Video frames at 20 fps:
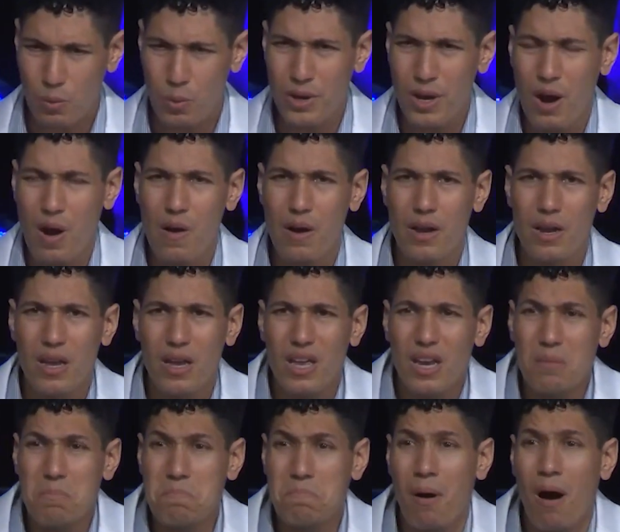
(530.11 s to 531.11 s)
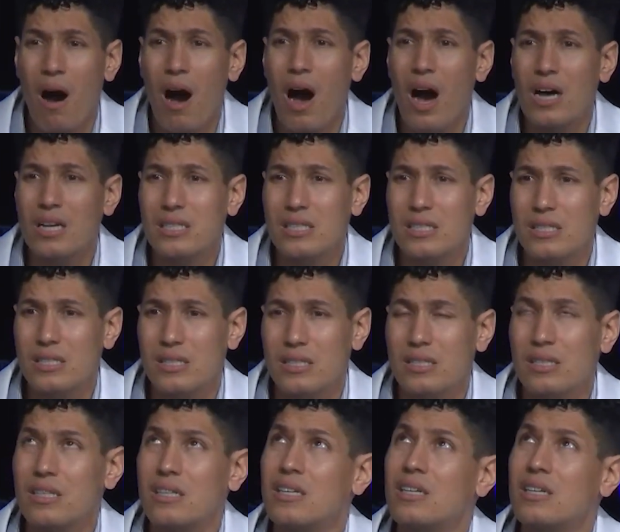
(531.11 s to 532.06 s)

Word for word: we are in pause.